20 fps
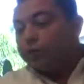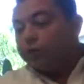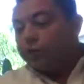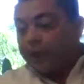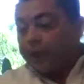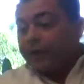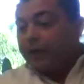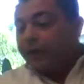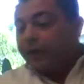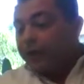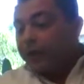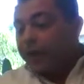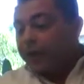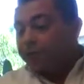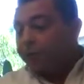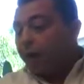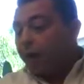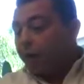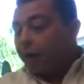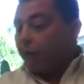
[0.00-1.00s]
we'll take your
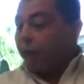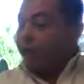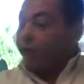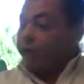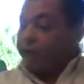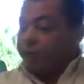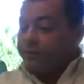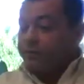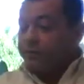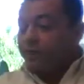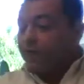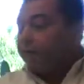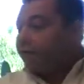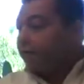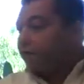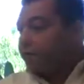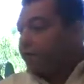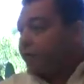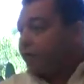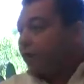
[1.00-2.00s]
cash buyer, but give us
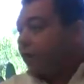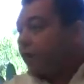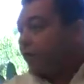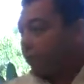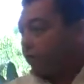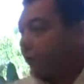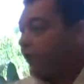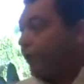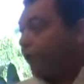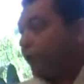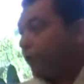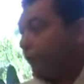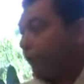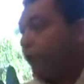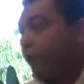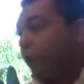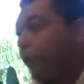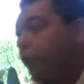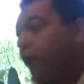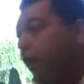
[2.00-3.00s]
5 extra days, we'll give
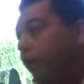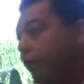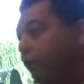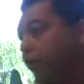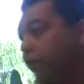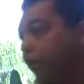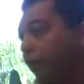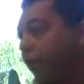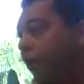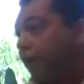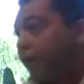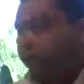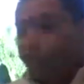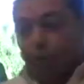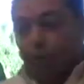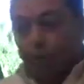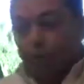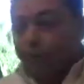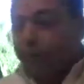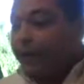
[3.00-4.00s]
you full price for your
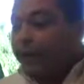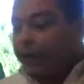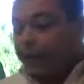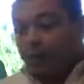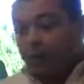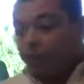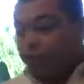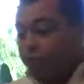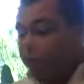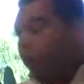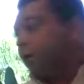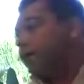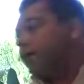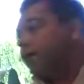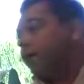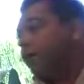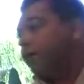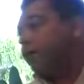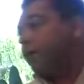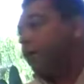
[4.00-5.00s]
house. You'll make an extra
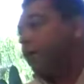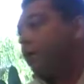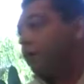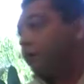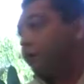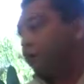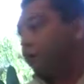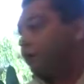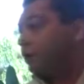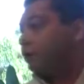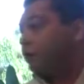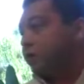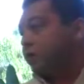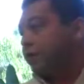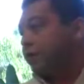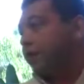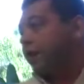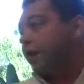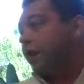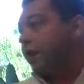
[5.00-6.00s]
$20,000 if you'll
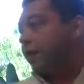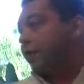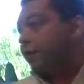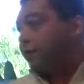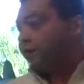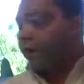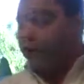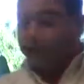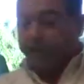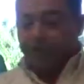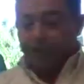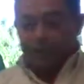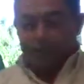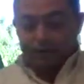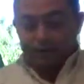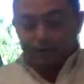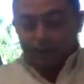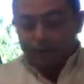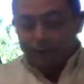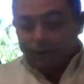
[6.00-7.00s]
just sit it out for 5
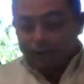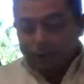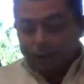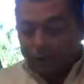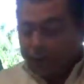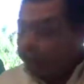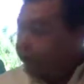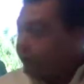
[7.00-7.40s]
days.